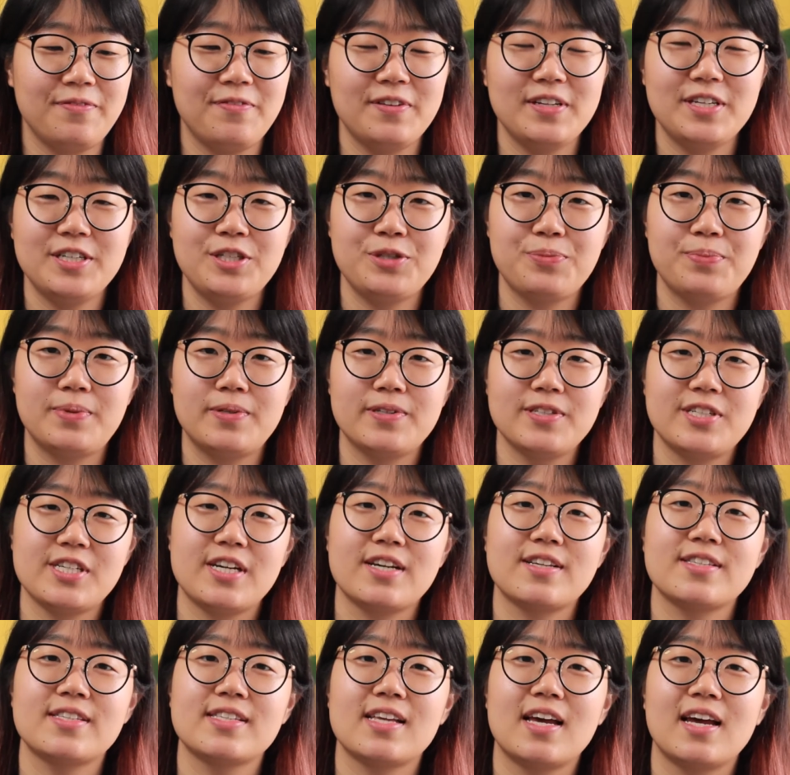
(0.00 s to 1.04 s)
finished
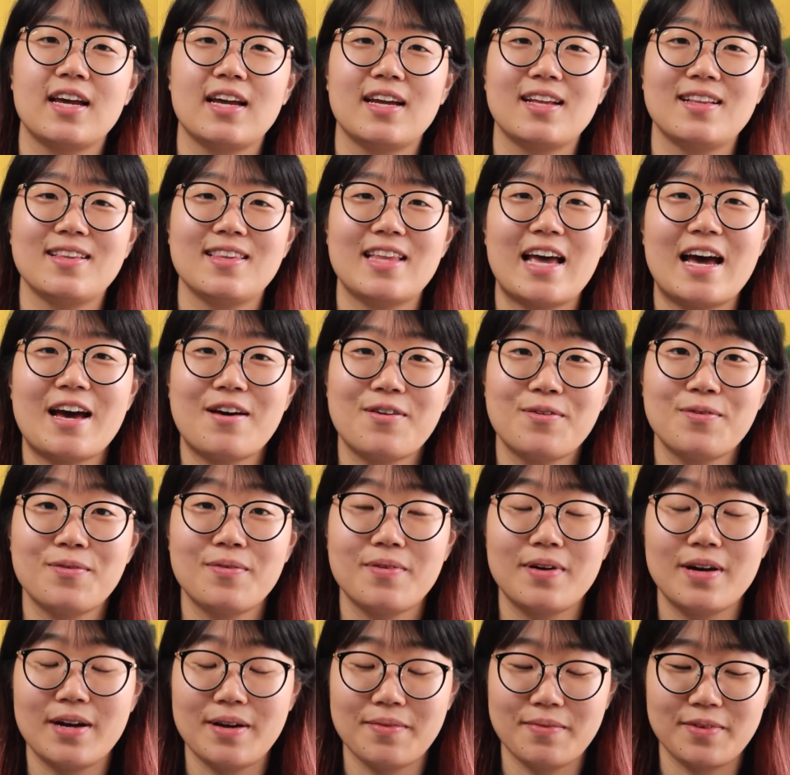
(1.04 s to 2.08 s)
projects, and now
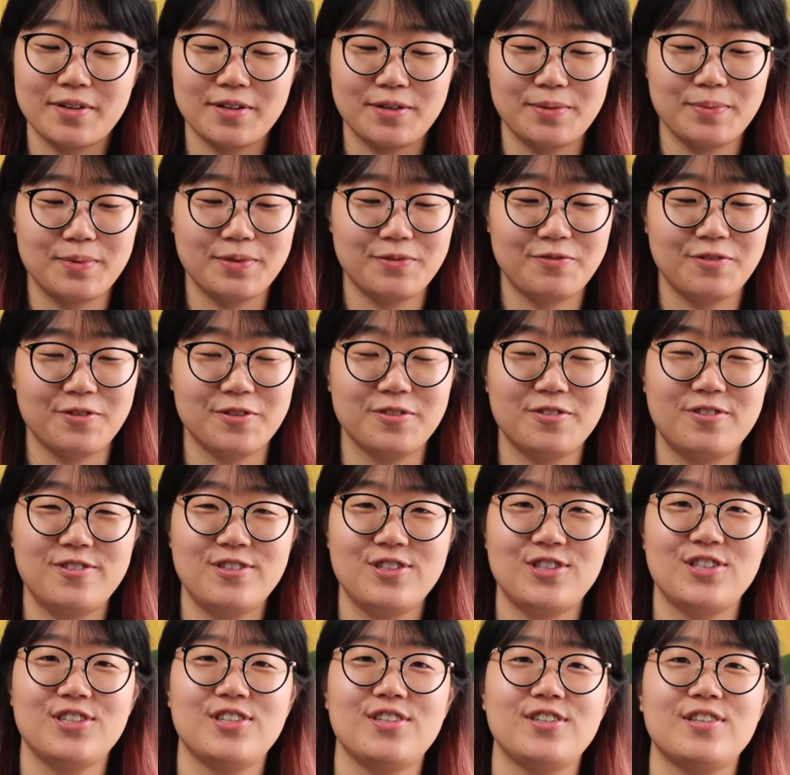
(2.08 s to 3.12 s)
I'm gonna move on
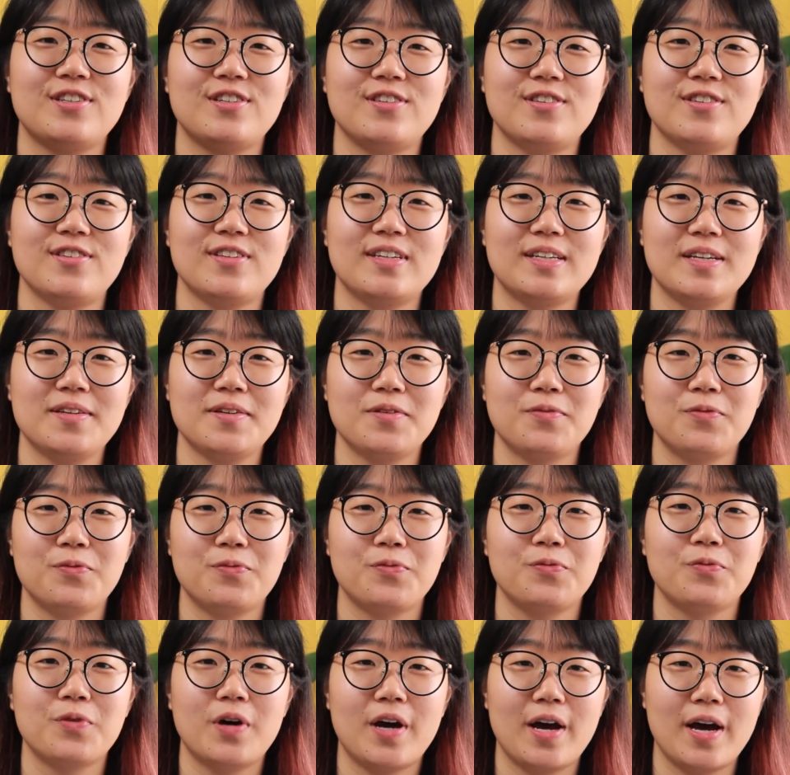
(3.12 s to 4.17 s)
to
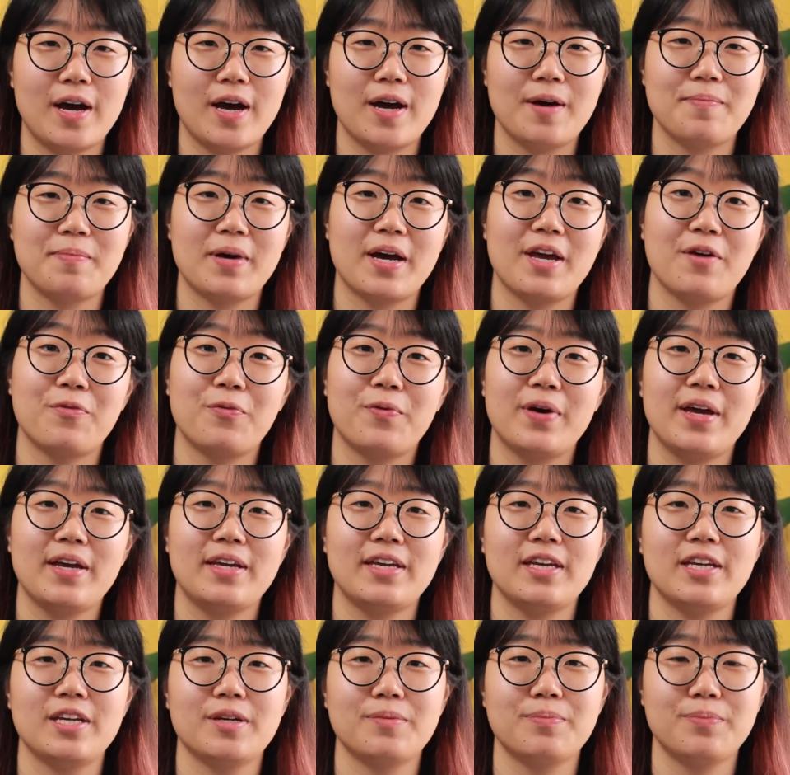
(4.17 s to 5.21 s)
my
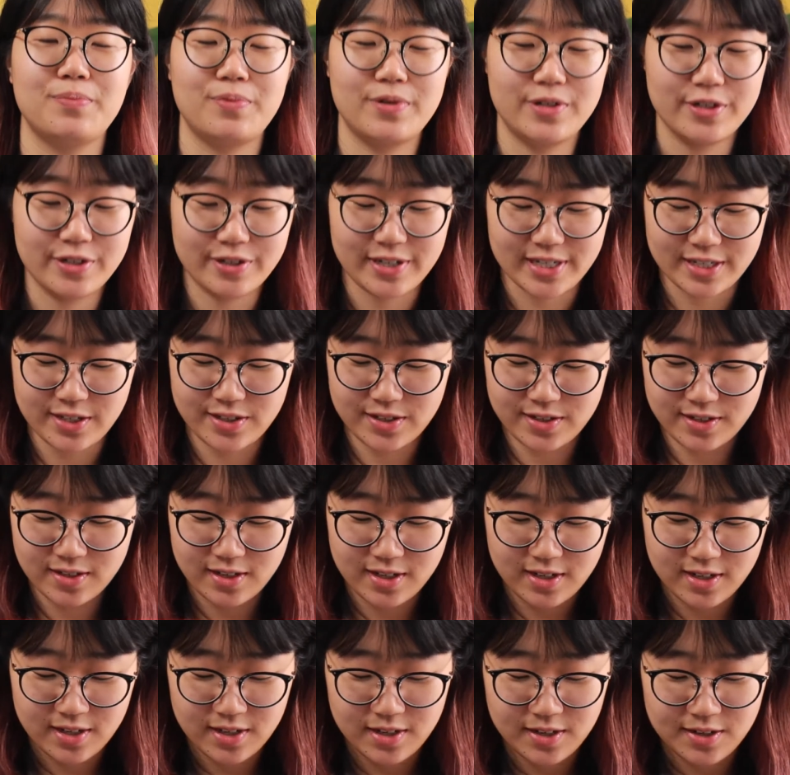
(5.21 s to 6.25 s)
working in progress.
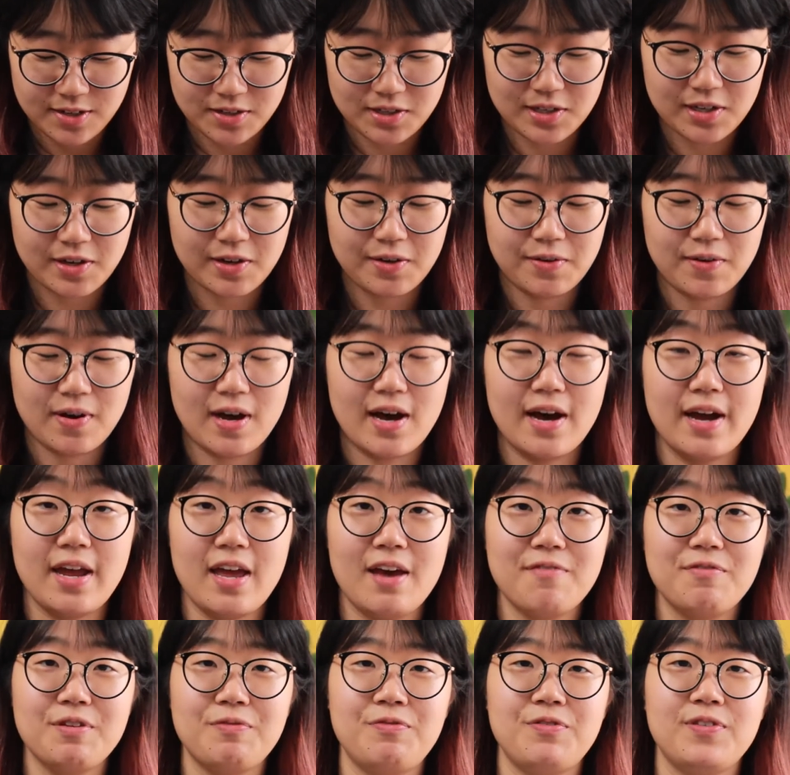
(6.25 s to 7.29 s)
So I
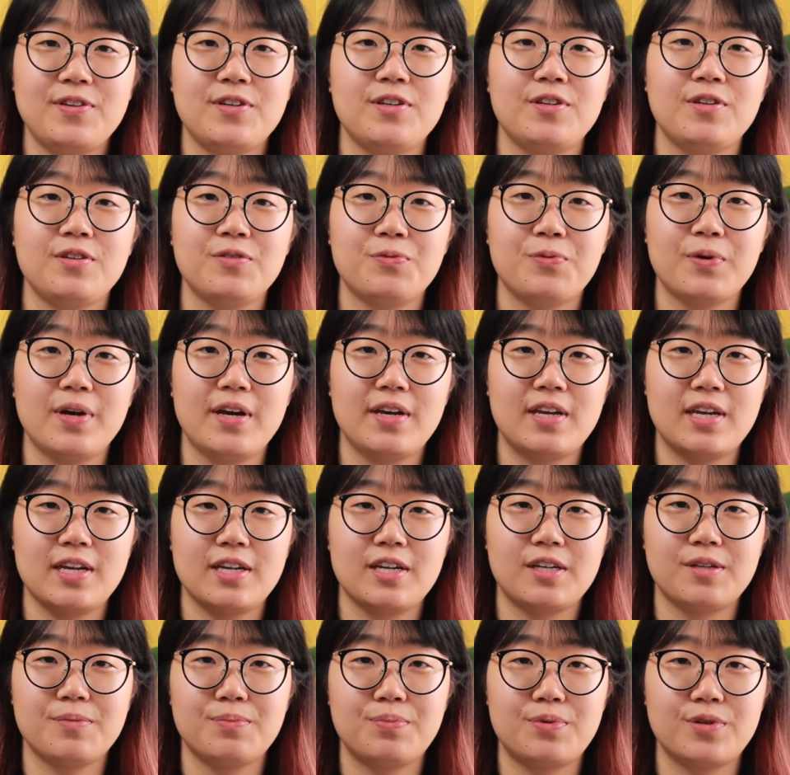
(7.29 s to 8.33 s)
have a few
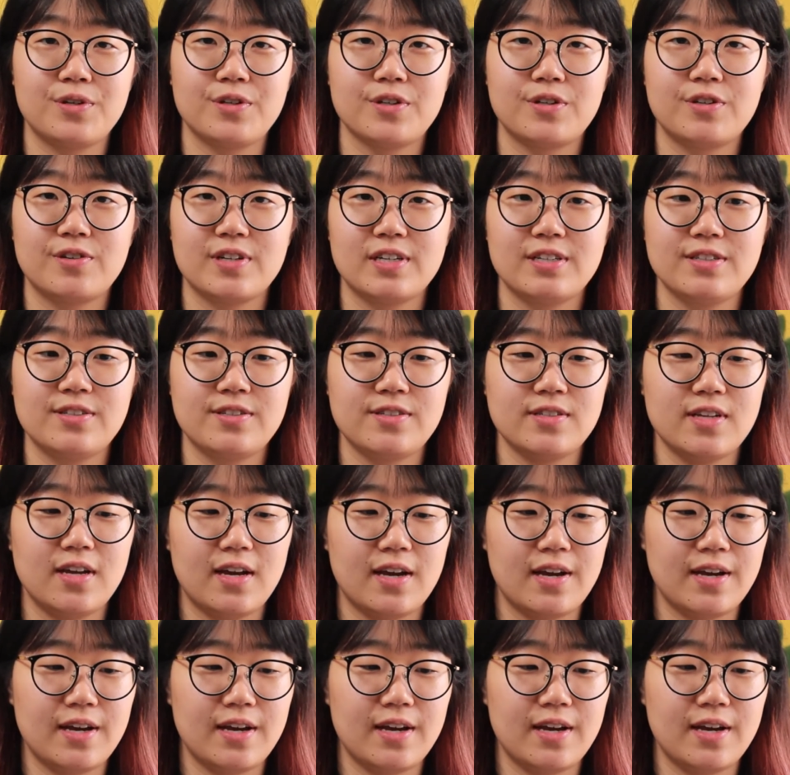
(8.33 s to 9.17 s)
working in progress.